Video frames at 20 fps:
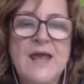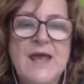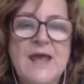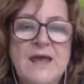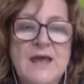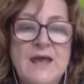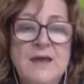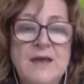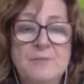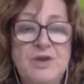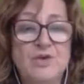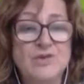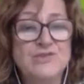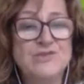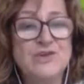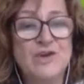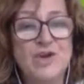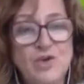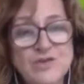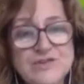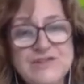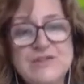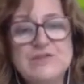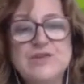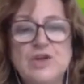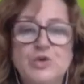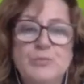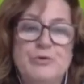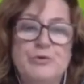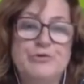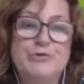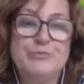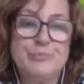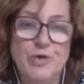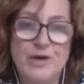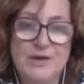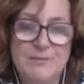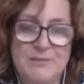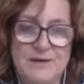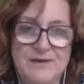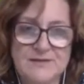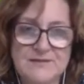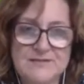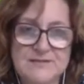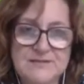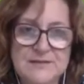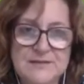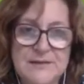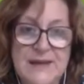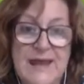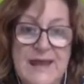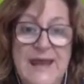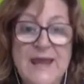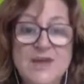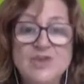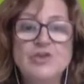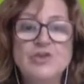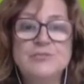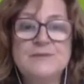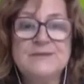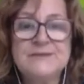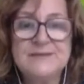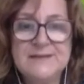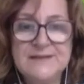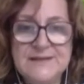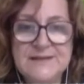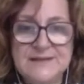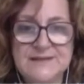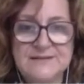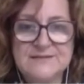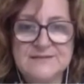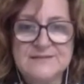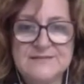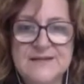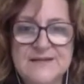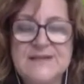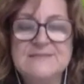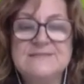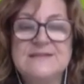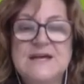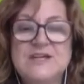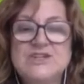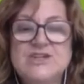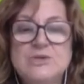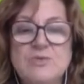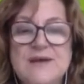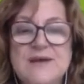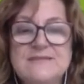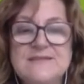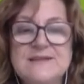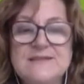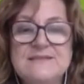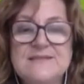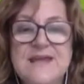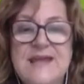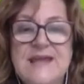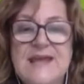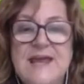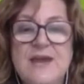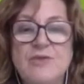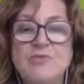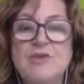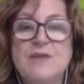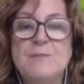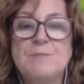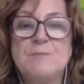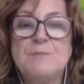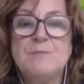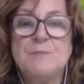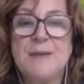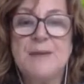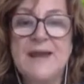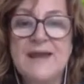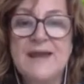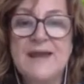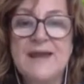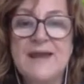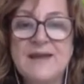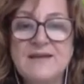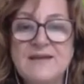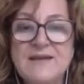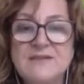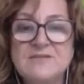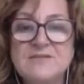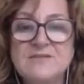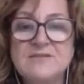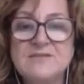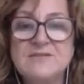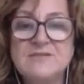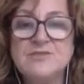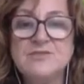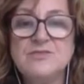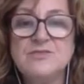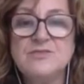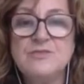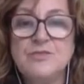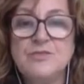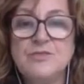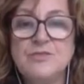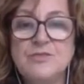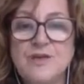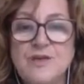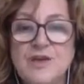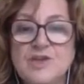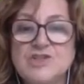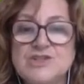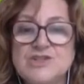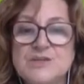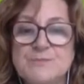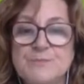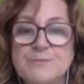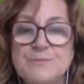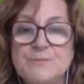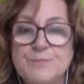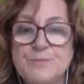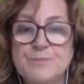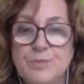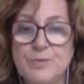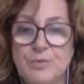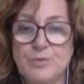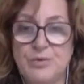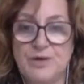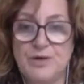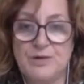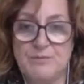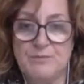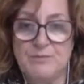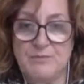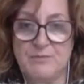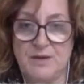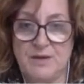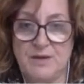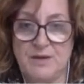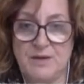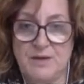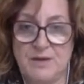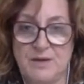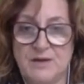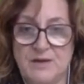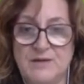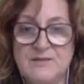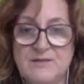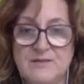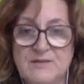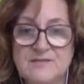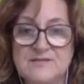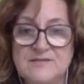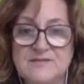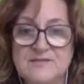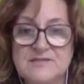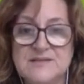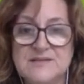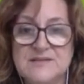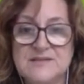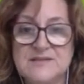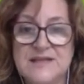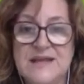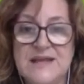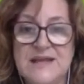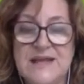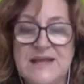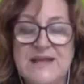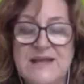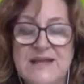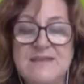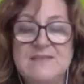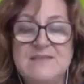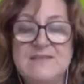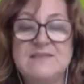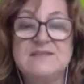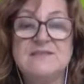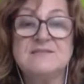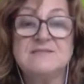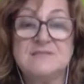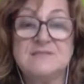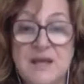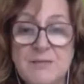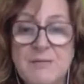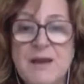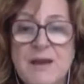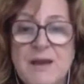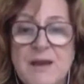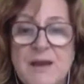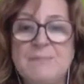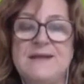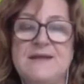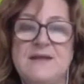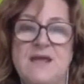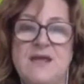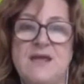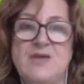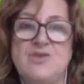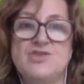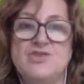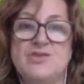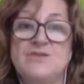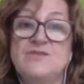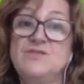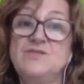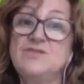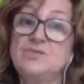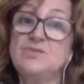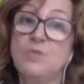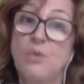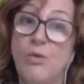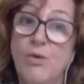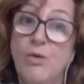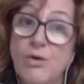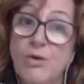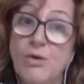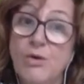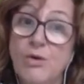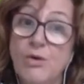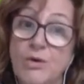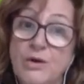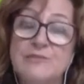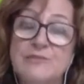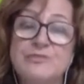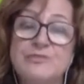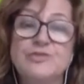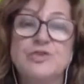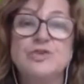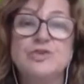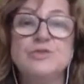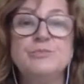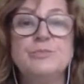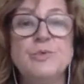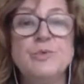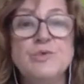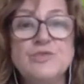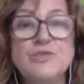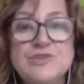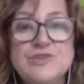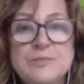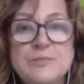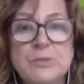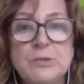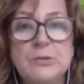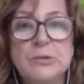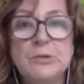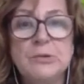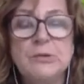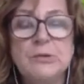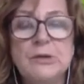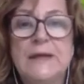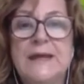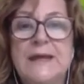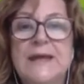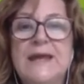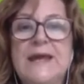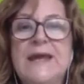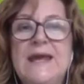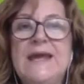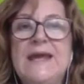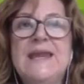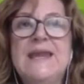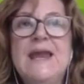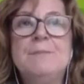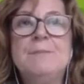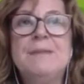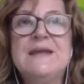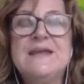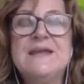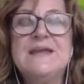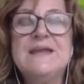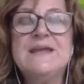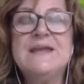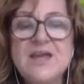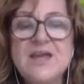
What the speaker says: Because closing the loop of polymers and of materials in such a way that they can replace virgin polymers in same applications, or if not possible, in applications which provide the highest economical value.